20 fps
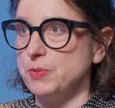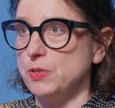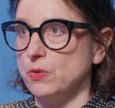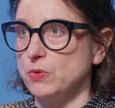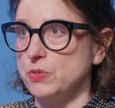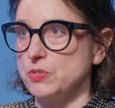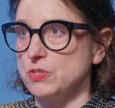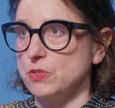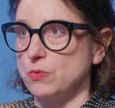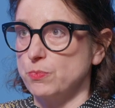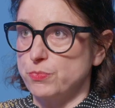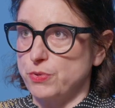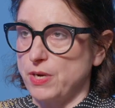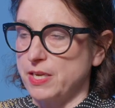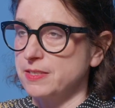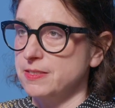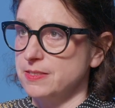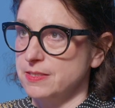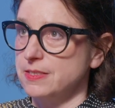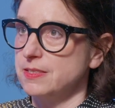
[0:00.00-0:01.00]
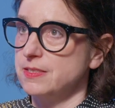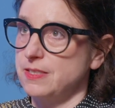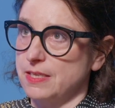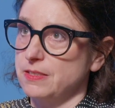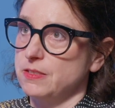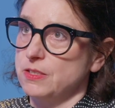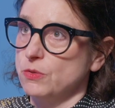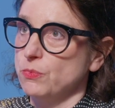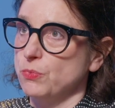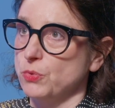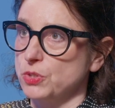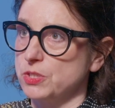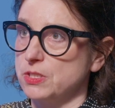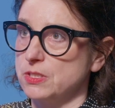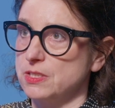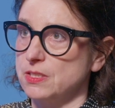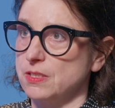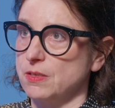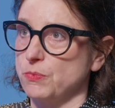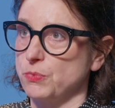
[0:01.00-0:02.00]
also practice that you
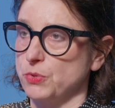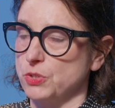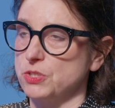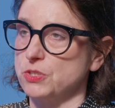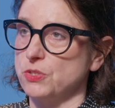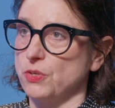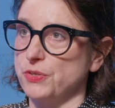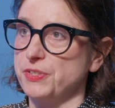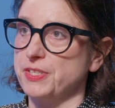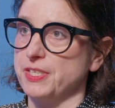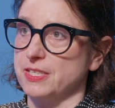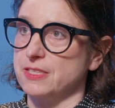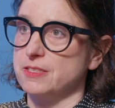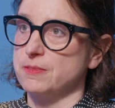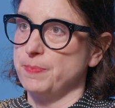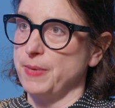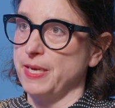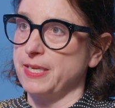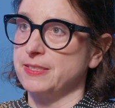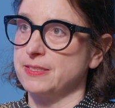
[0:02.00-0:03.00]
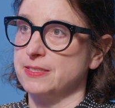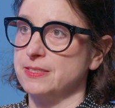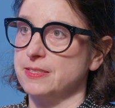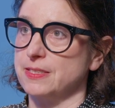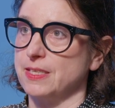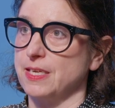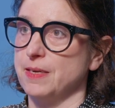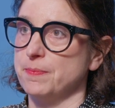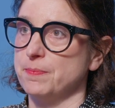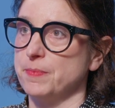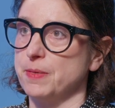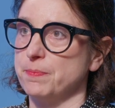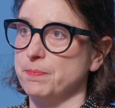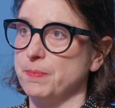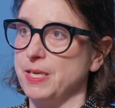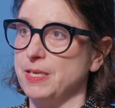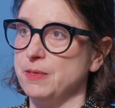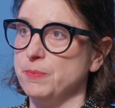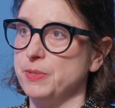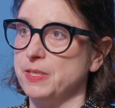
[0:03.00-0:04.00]
would not expect
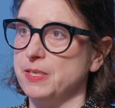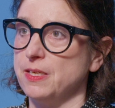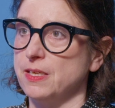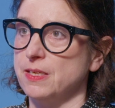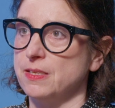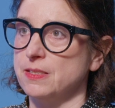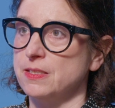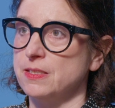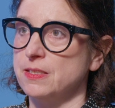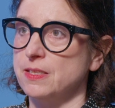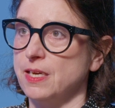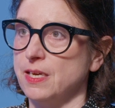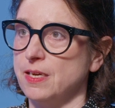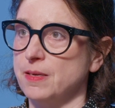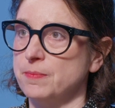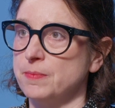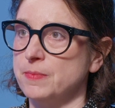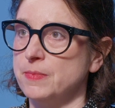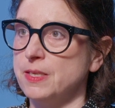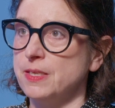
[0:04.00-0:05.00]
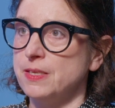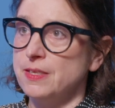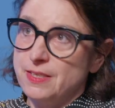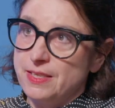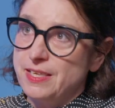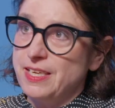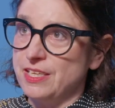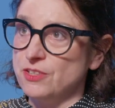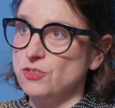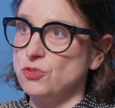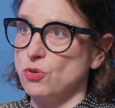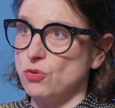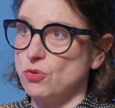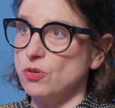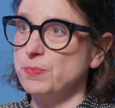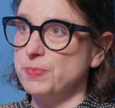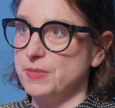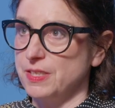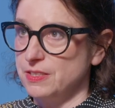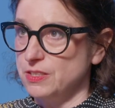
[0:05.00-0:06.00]
maybe in
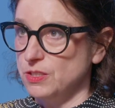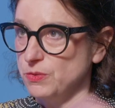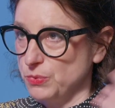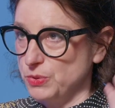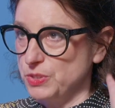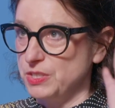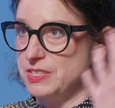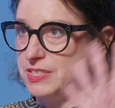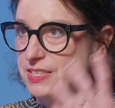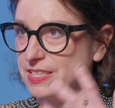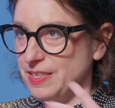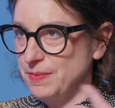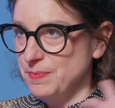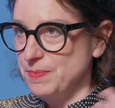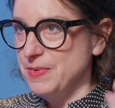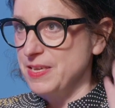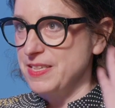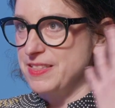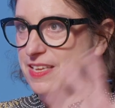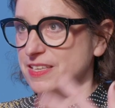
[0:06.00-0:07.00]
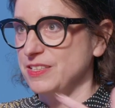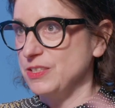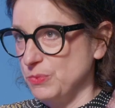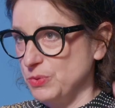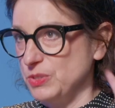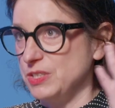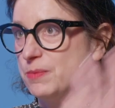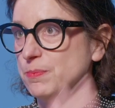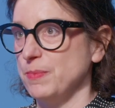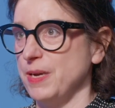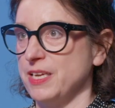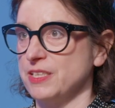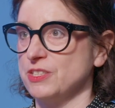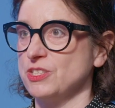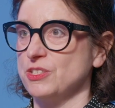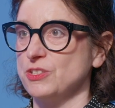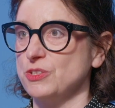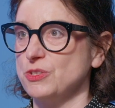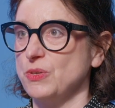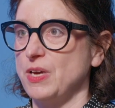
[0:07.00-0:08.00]
Europe, that you would
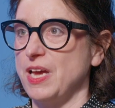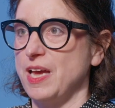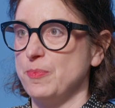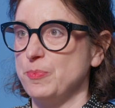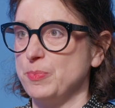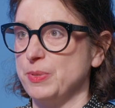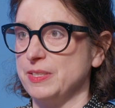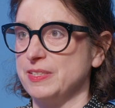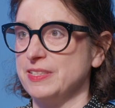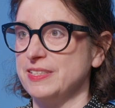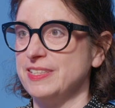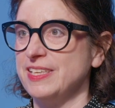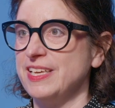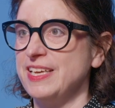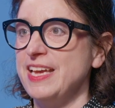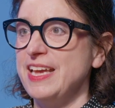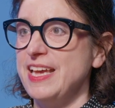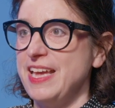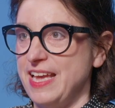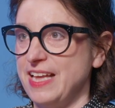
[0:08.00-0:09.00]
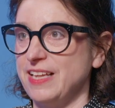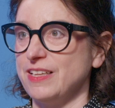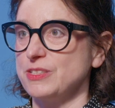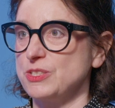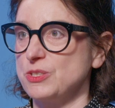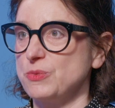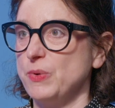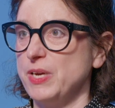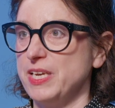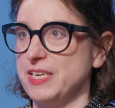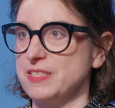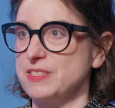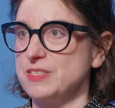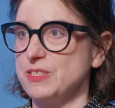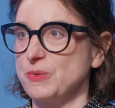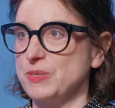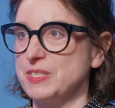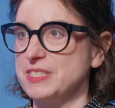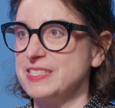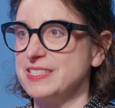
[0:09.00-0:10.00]
imagine to happen elsewhere.
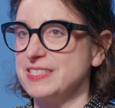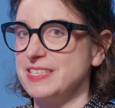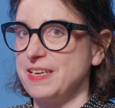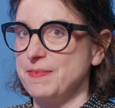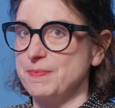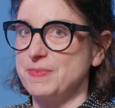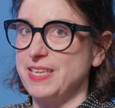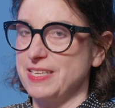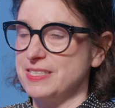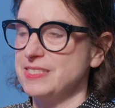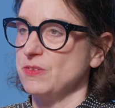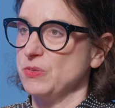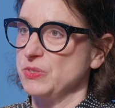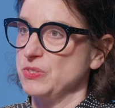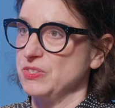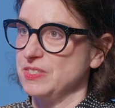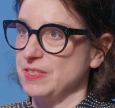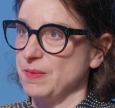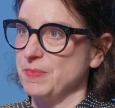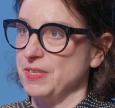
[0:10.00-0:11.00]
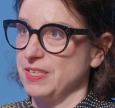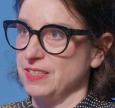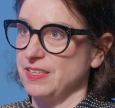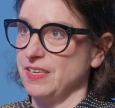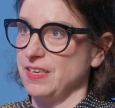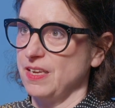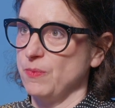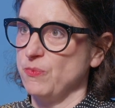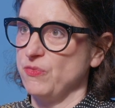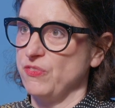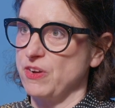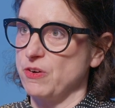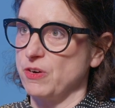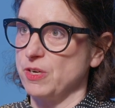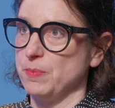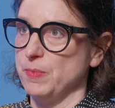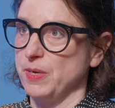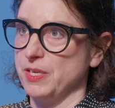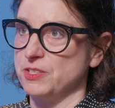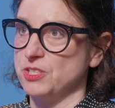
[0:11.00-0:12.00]
So it's that's also something that I'm
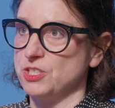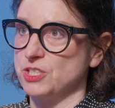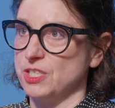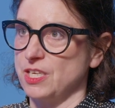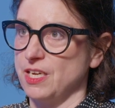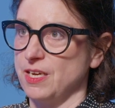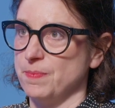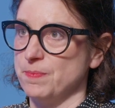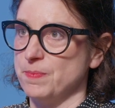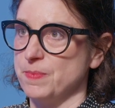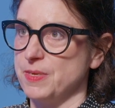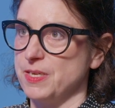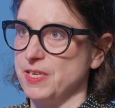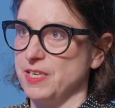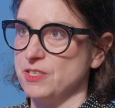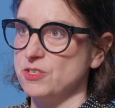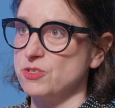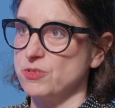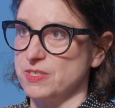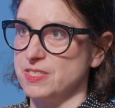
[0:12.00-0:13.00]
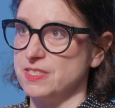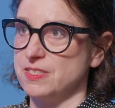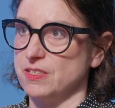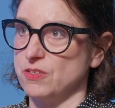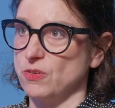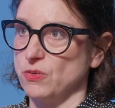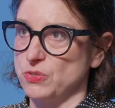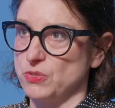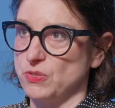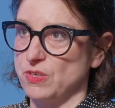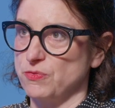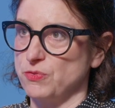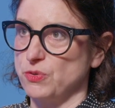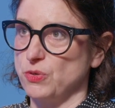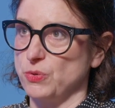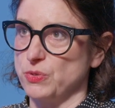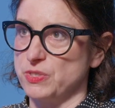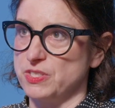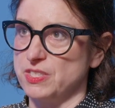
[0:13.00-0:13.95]
very much interested, also of course,